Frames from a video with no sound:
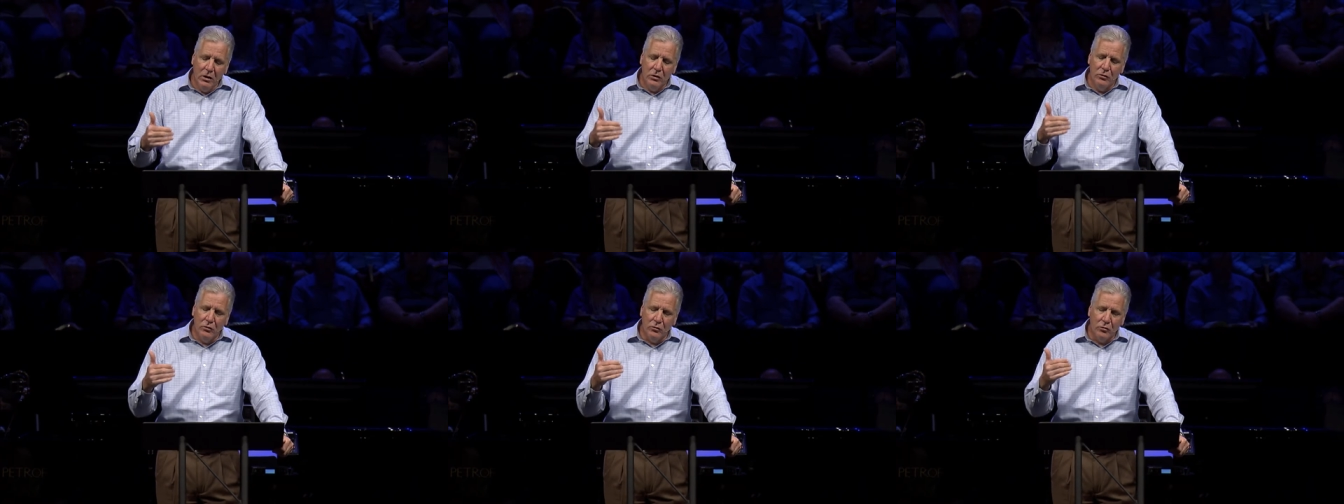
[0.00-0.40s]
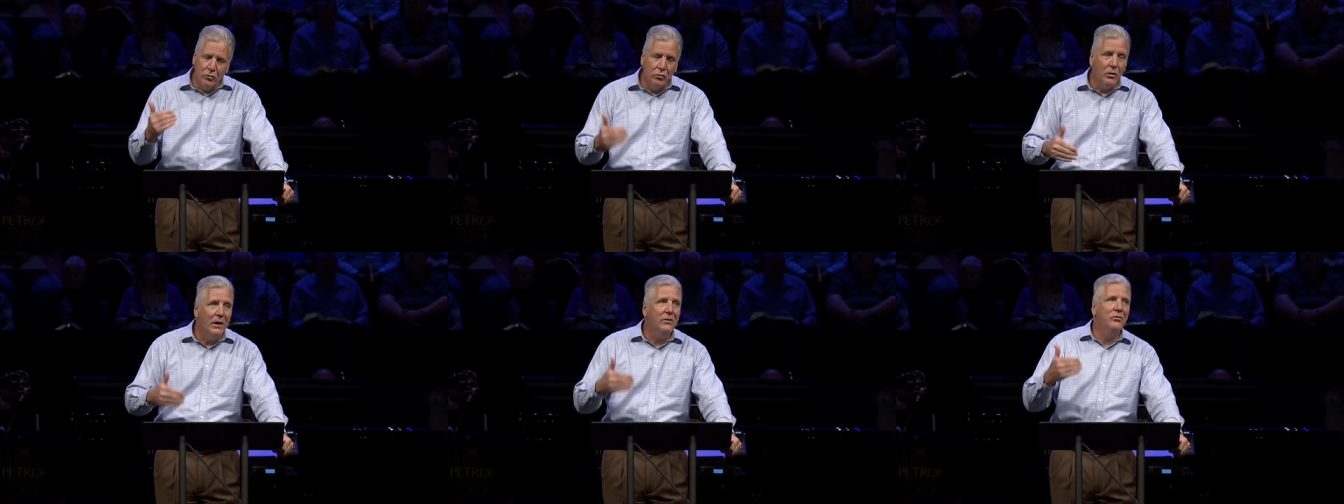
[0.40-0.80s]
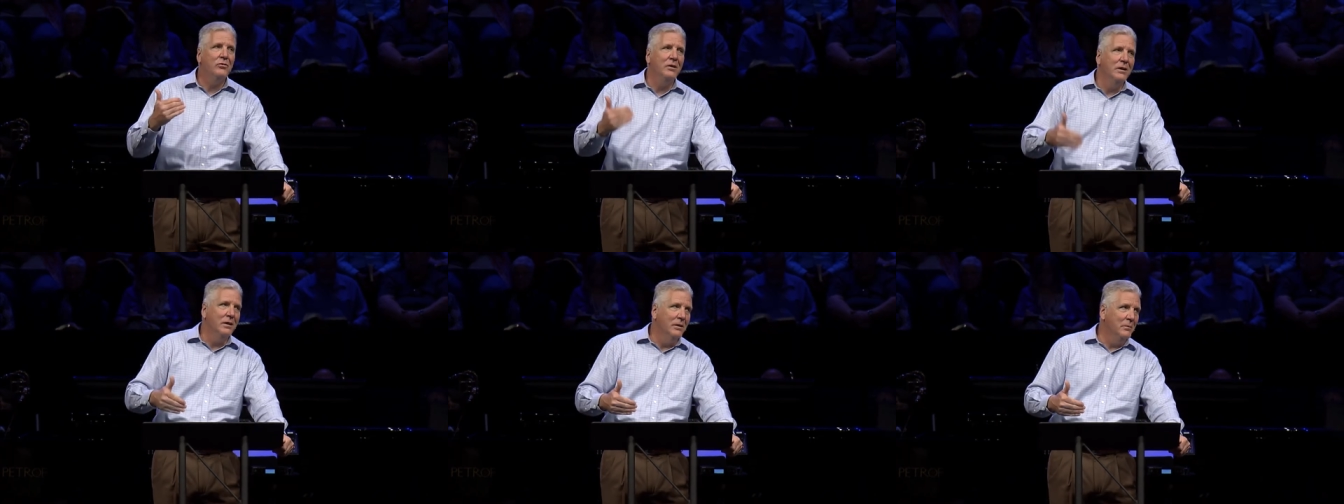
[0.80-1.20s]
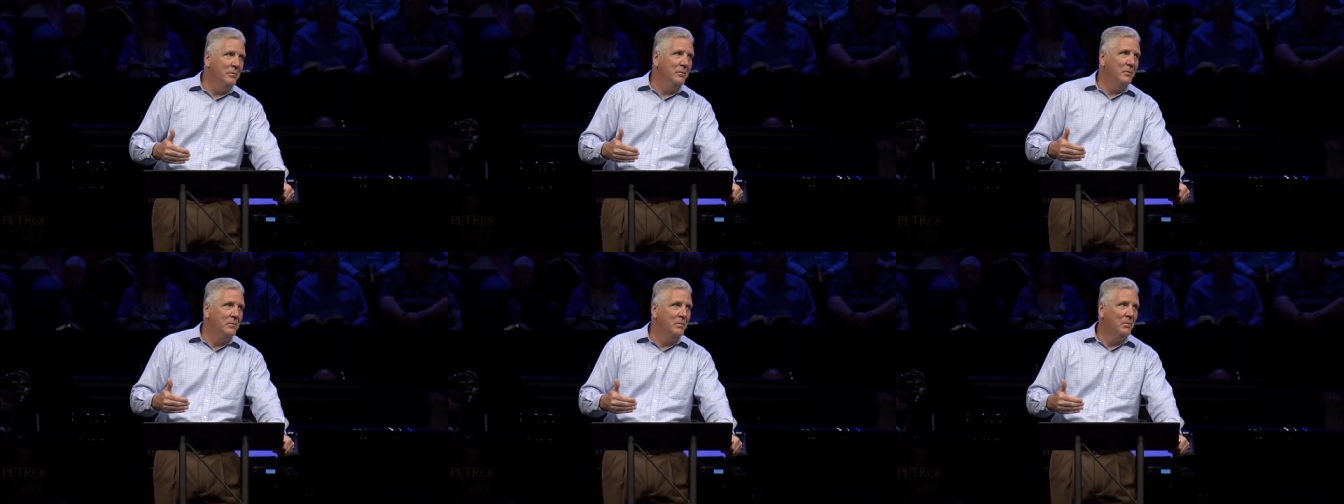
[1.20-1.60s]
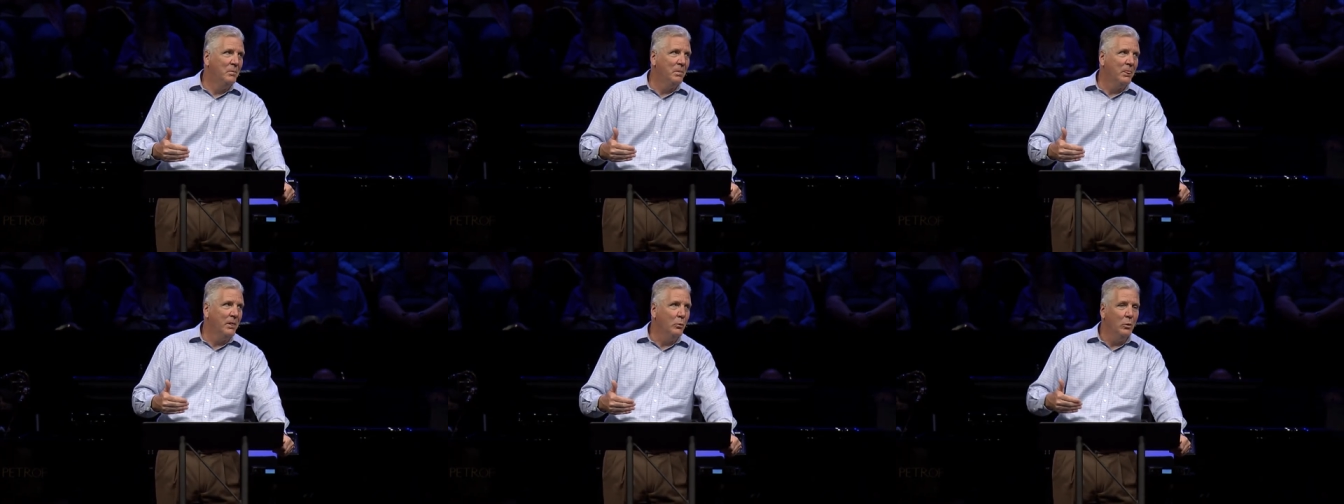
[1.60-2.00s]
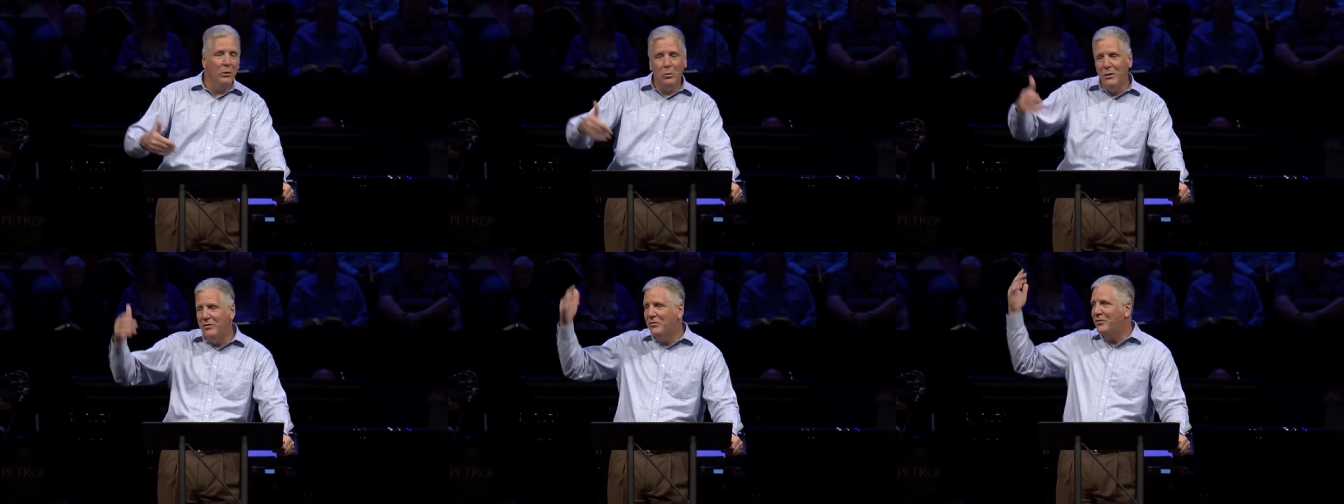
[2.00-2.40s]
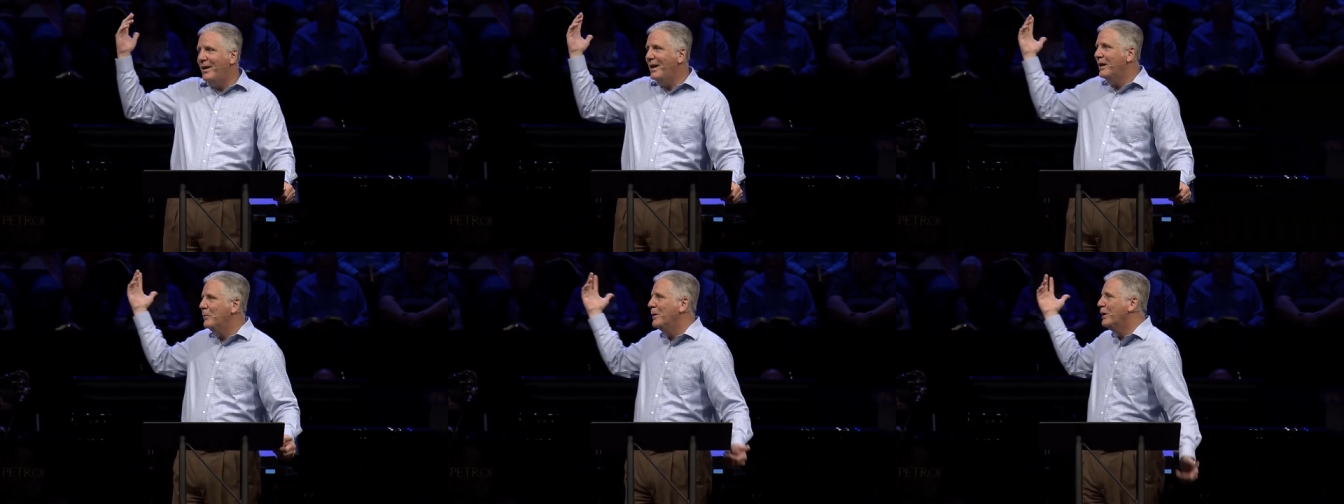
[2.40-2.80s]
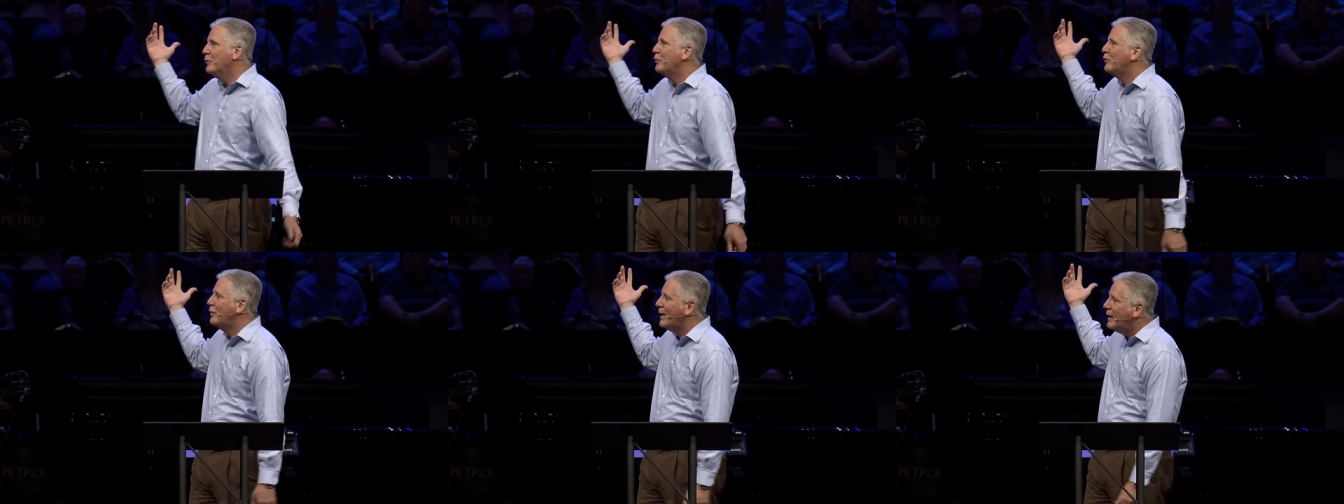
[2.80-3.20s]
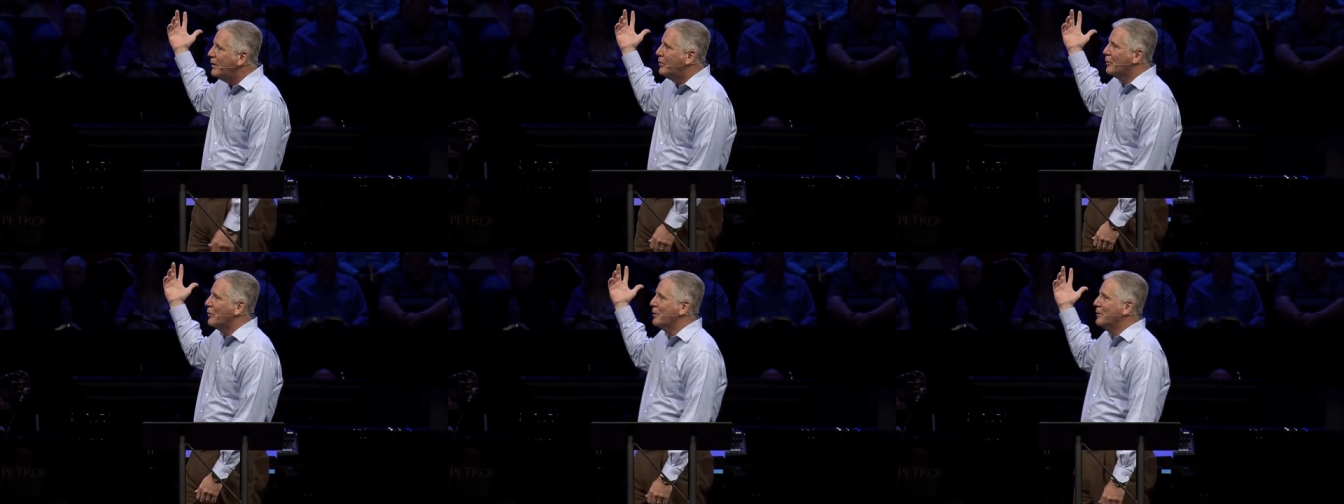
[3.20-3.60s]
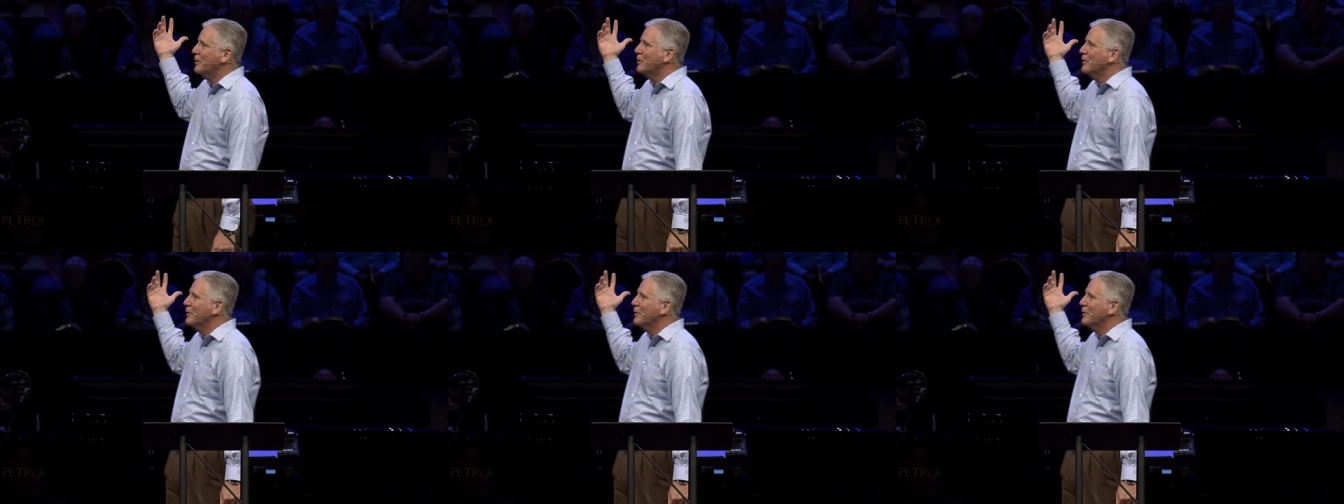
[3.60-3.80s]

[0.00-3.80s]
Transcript: to trust Him. We, we sang about faith earlier.